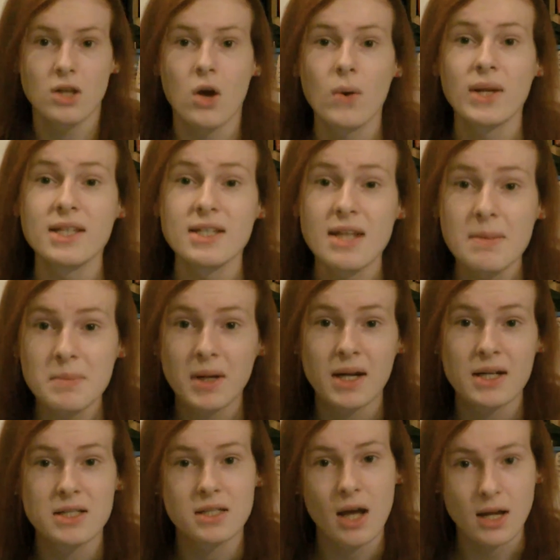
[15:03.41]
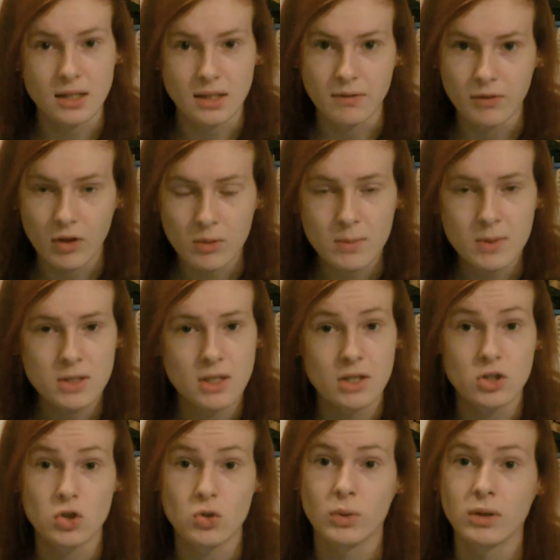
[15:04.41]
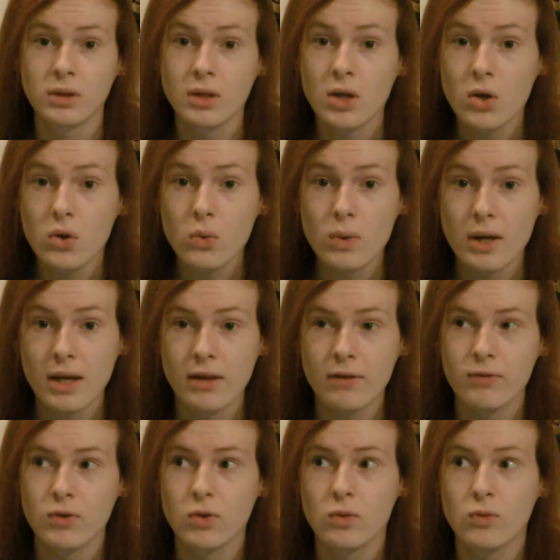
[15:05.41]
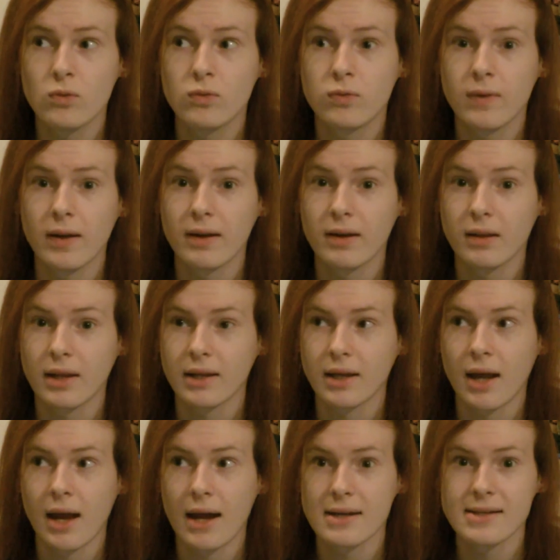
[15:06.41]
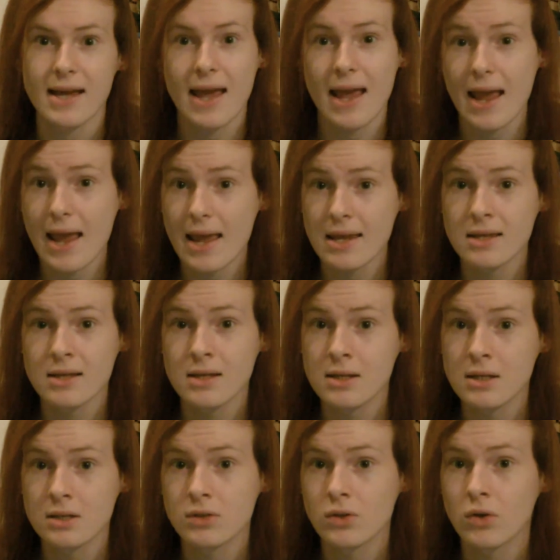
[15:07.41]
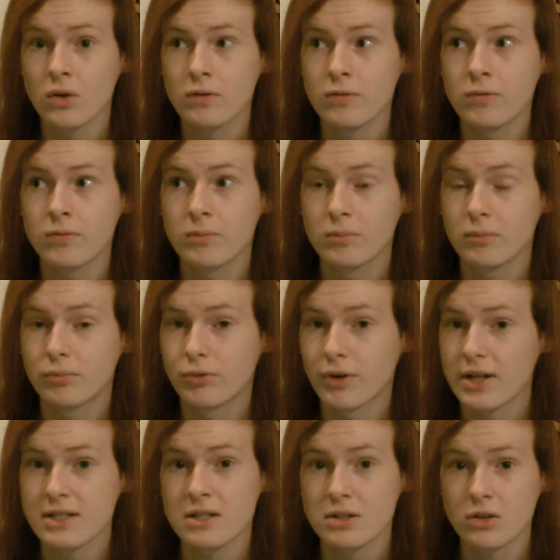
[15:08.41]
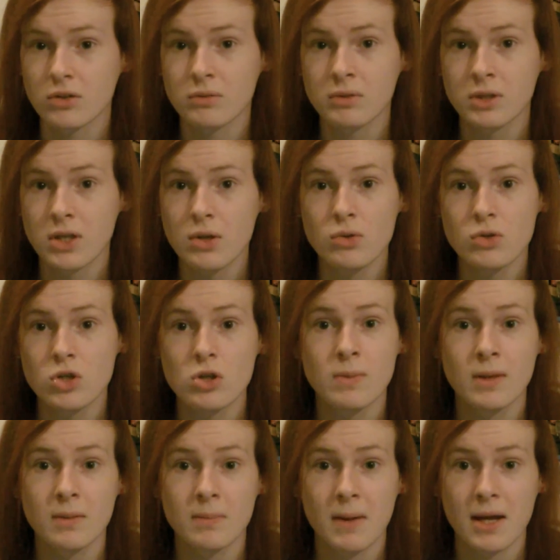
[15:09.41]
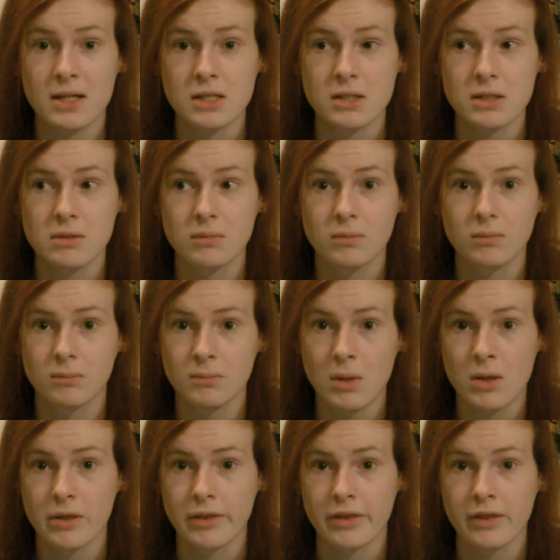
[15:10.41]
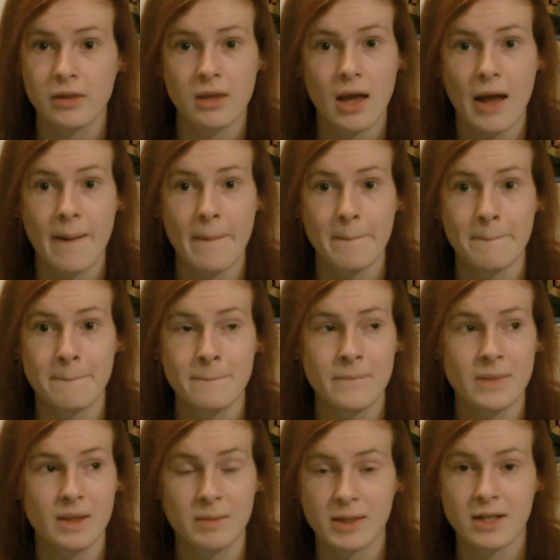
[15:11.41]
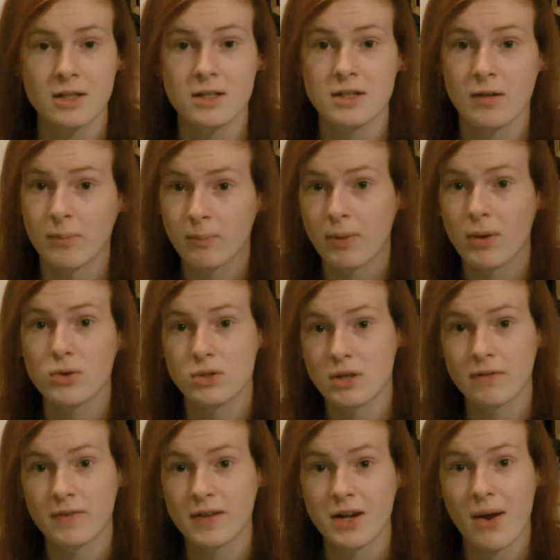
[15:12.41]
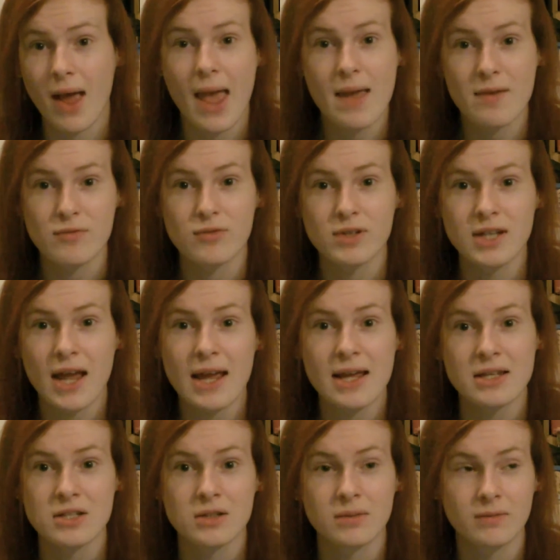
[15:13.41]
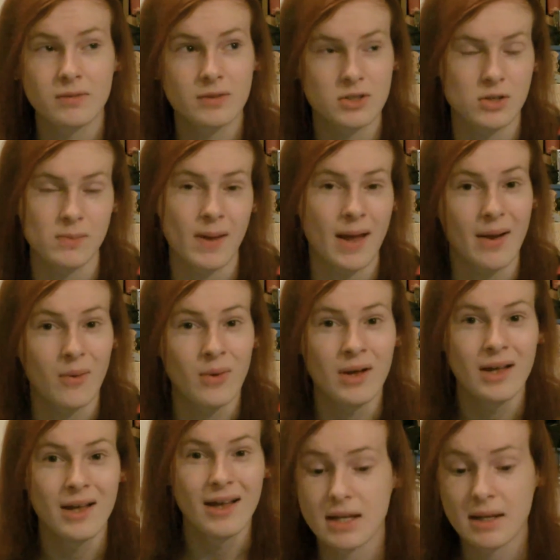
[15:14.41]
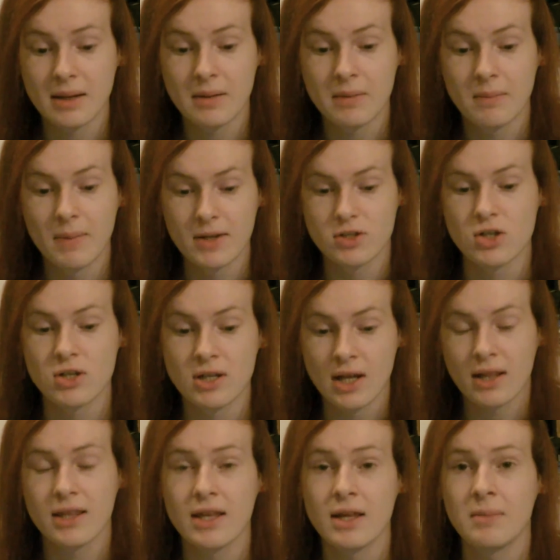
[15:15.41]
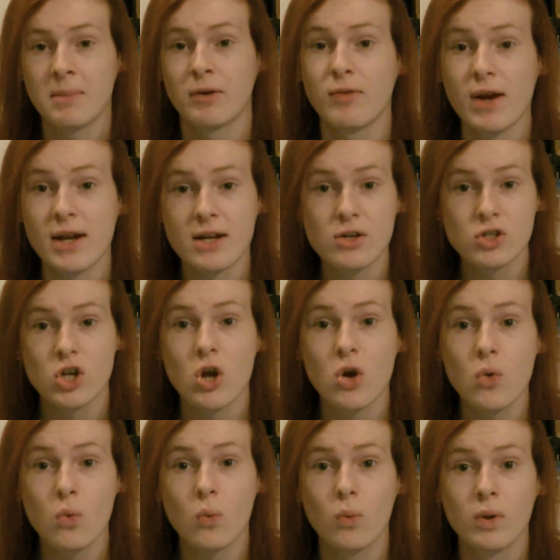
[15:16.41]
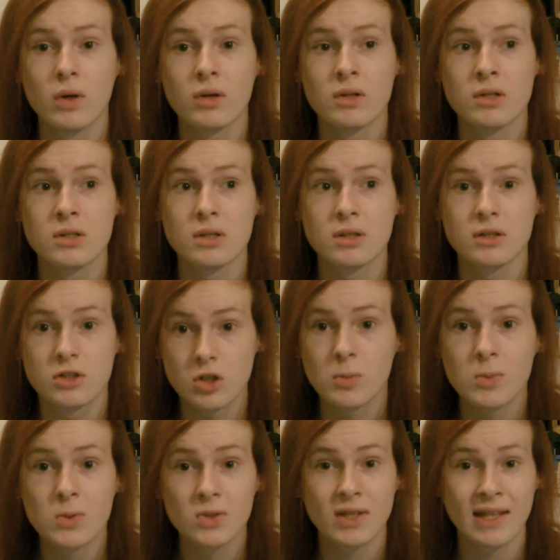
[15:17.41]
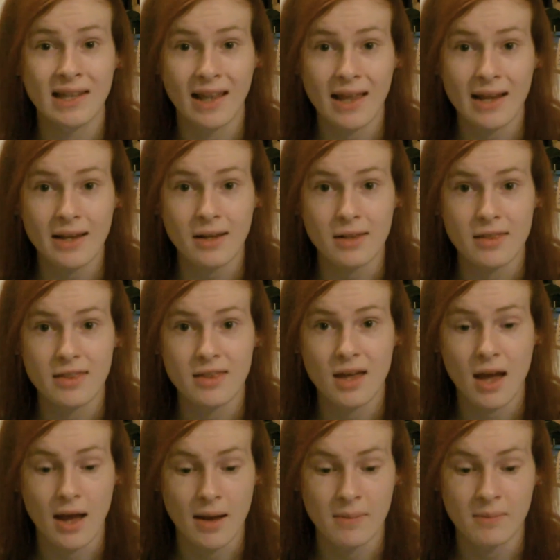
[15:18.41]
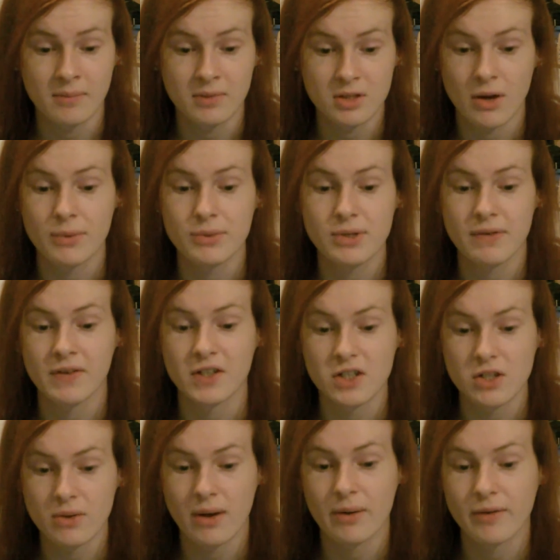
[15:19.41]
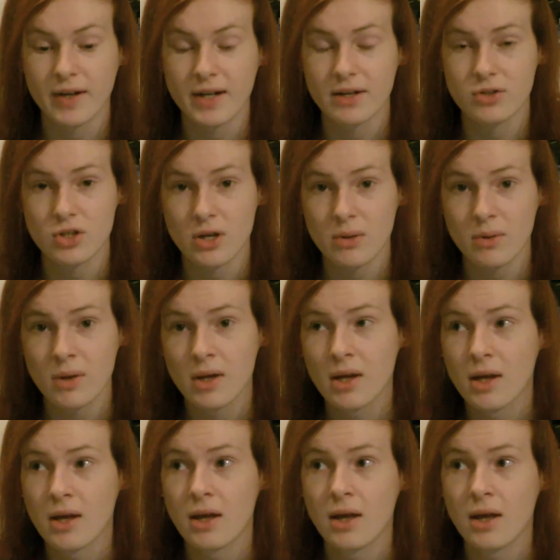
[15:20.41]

So in December I started Vlogmas, as you all know. If you've like had any sort of presence on YouTube in the past month, um, because I've posted a video every day so somehow. As I mentioned earlier, my radio show was doubled in length, um, so I was given a two-hour radio show.